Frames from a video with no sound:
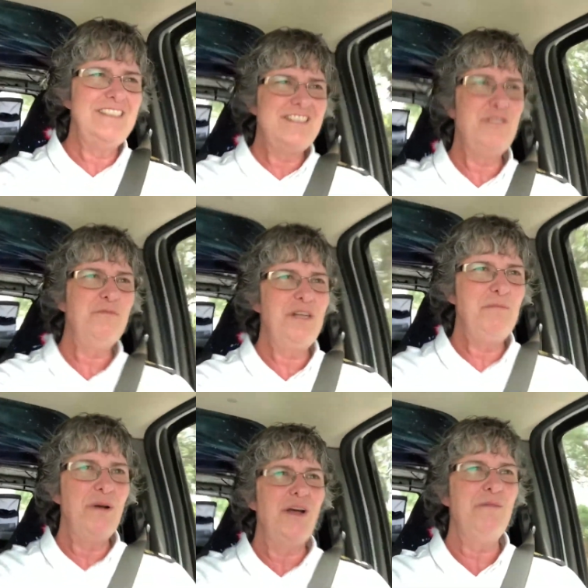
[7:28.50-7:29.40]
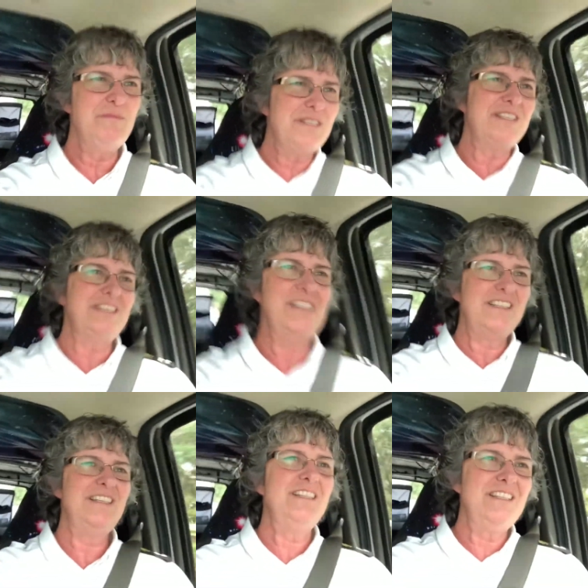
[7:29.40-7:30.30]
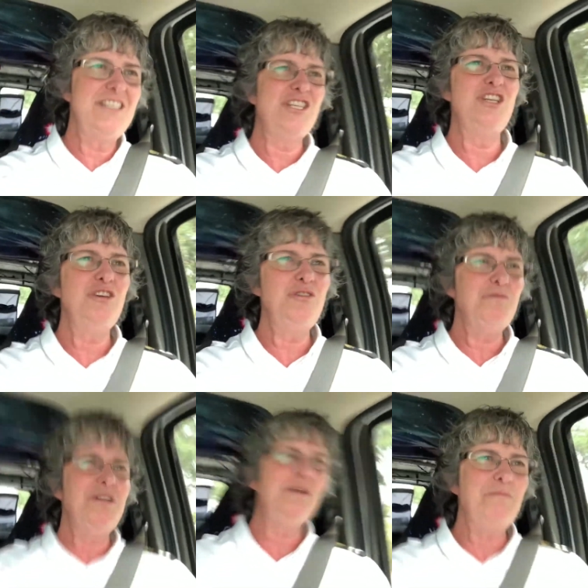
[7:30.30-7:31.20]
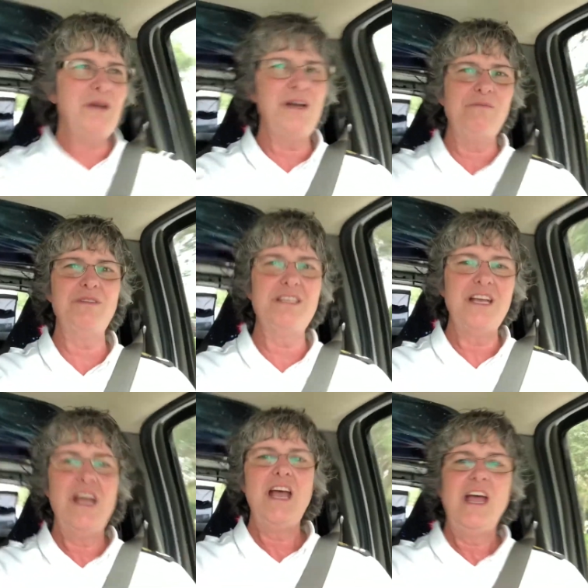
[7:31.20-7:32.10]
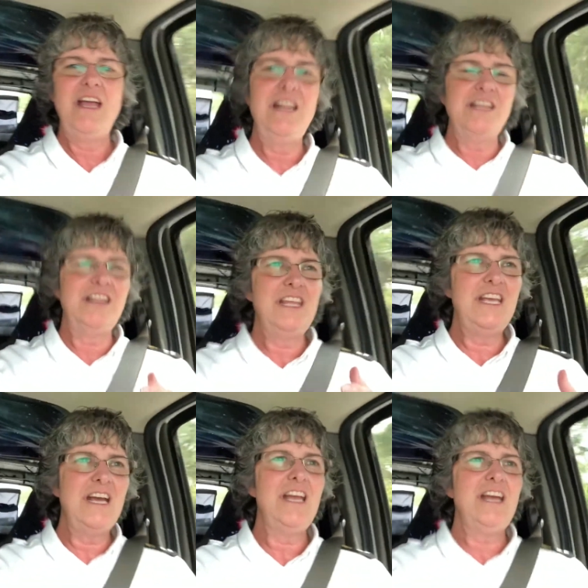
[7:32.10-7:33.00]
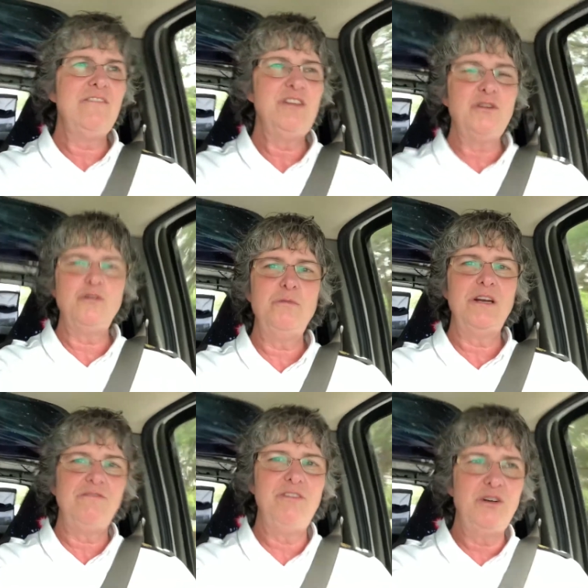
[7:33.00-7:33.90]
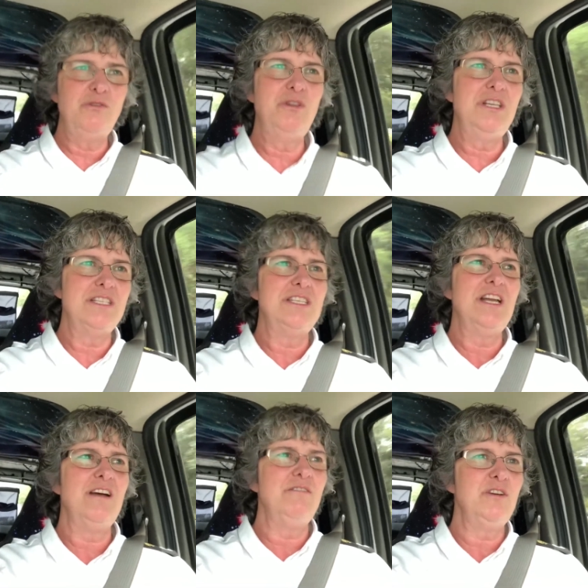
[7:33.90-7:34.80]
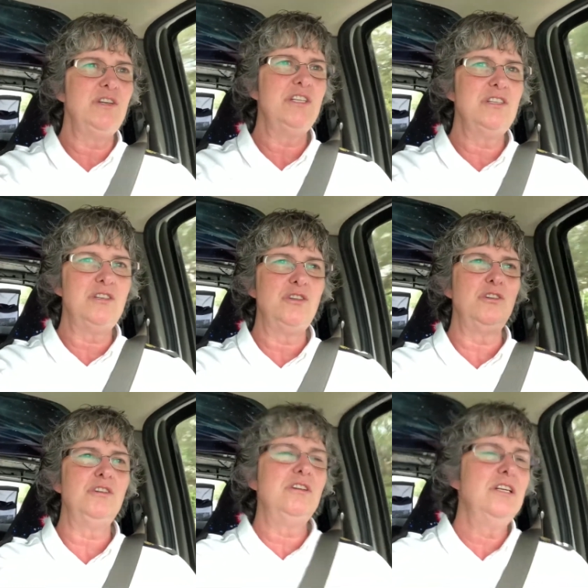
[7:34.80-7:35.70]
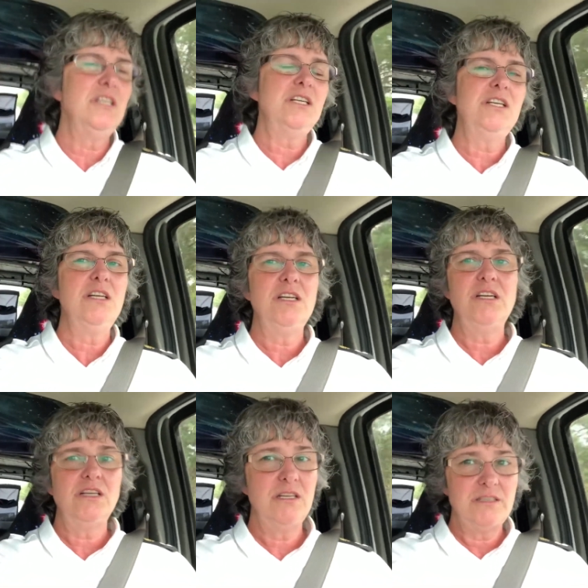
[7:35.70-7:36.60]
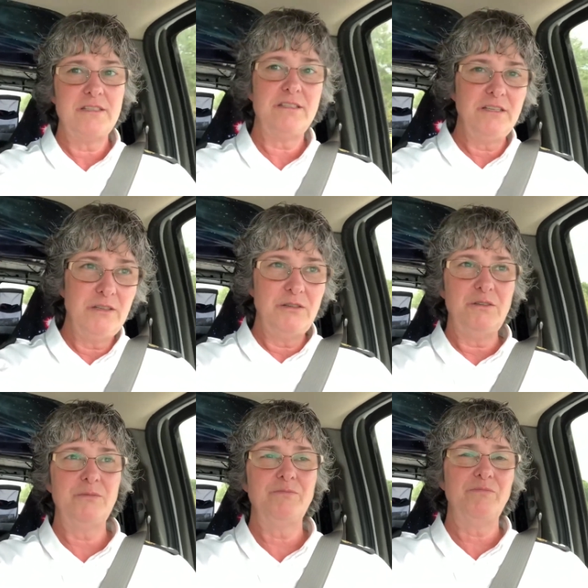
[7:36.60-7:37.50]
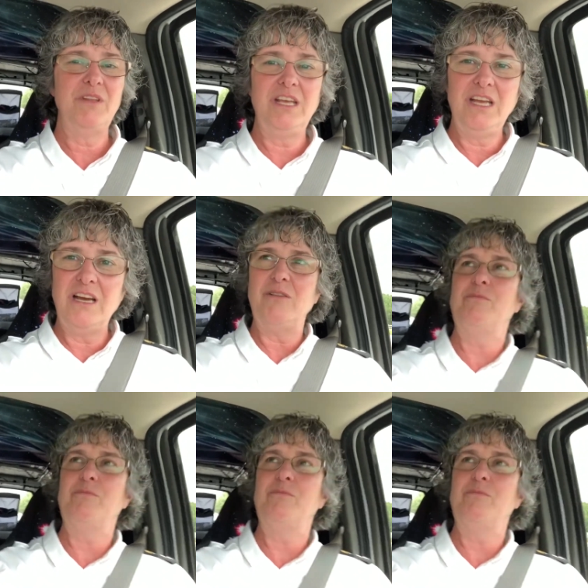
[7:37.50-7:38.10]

too many bumps, too many bumps. And the thing I have to hold my phone is not very secure. So, yeah.